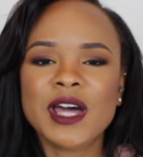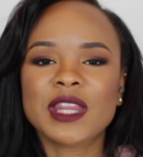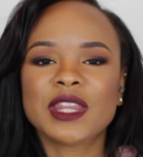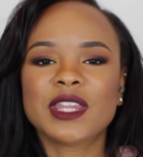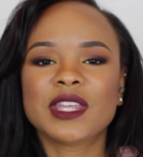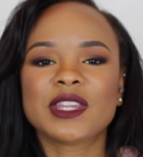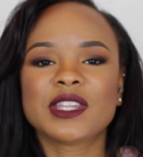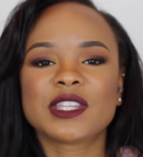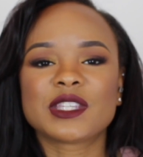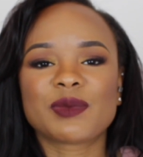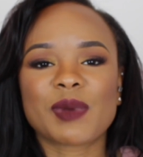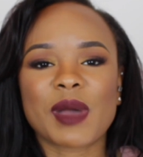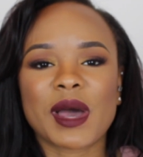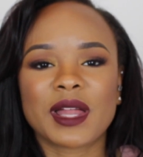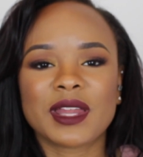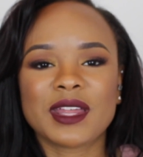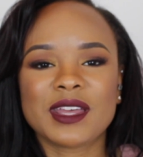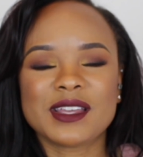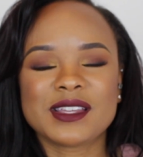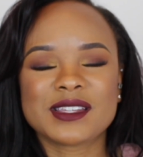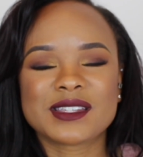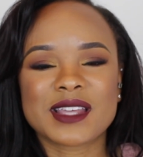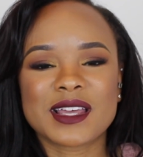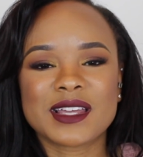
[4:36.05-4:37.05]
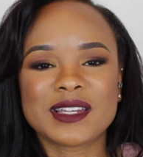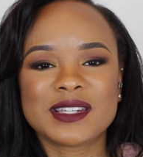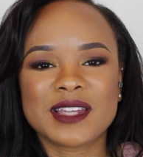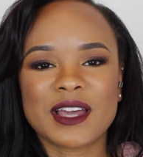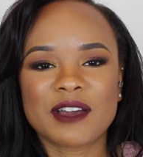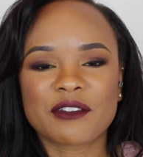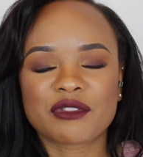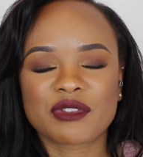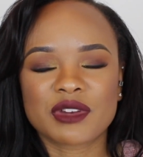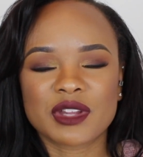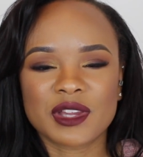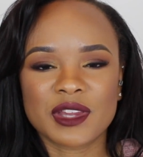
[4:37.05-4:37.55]
then this palette is
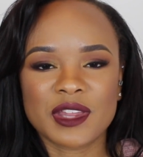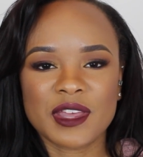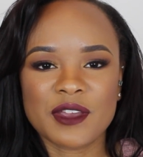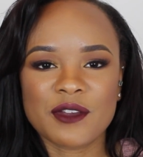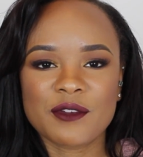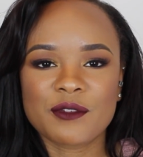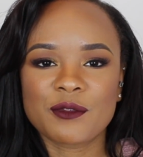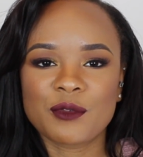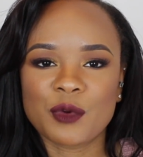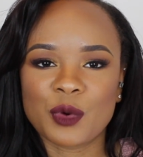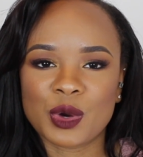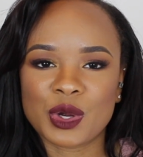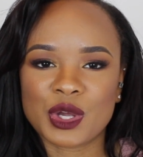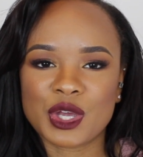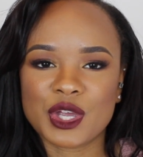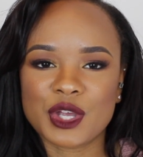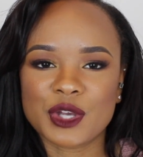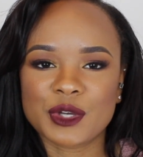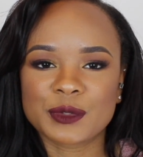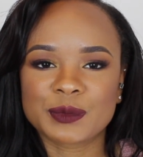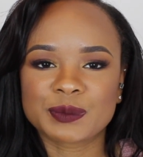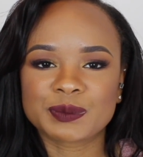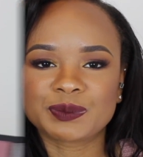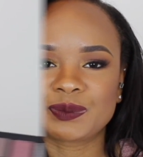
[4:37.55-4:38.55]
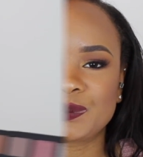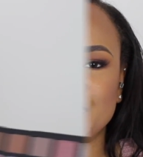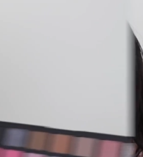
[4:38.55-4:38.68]
definitely for you.